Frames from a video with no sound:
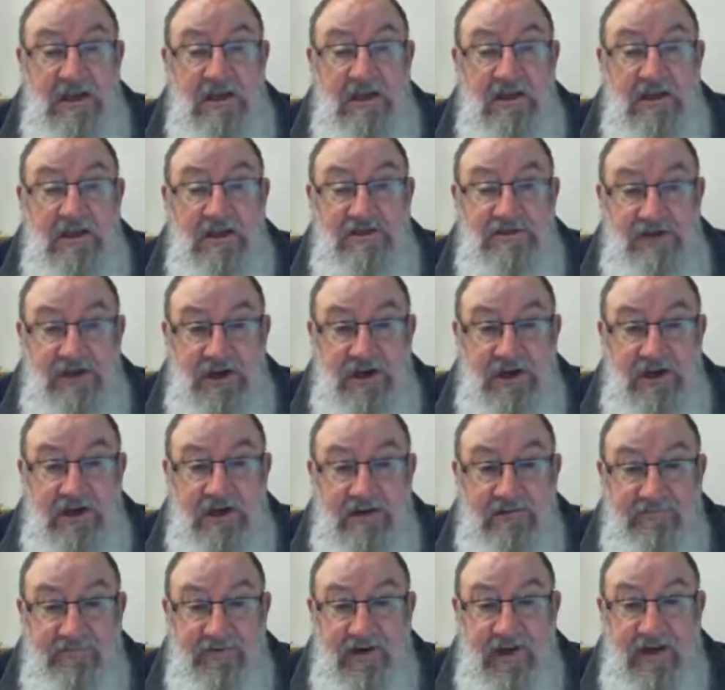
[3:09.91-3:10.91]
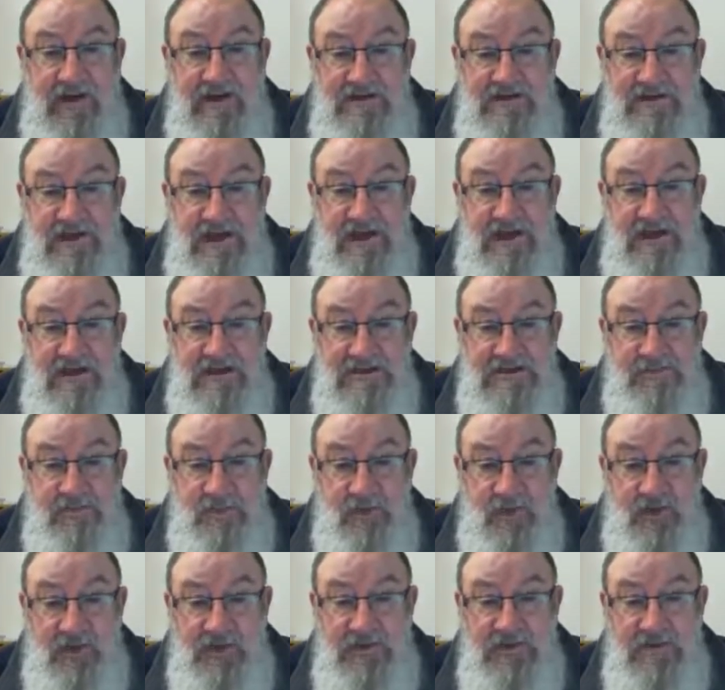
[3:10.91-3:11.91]
the Trinity, Father, Son and
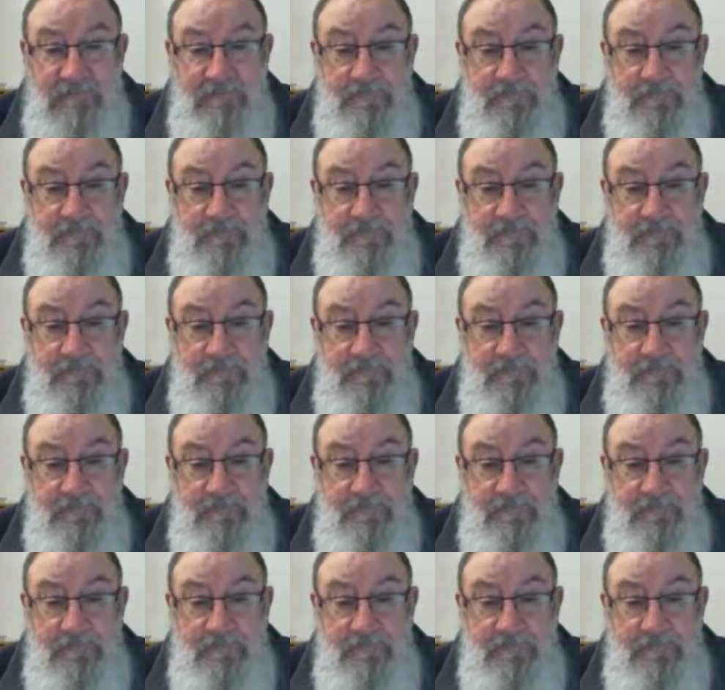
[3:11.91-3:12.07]
Spirit.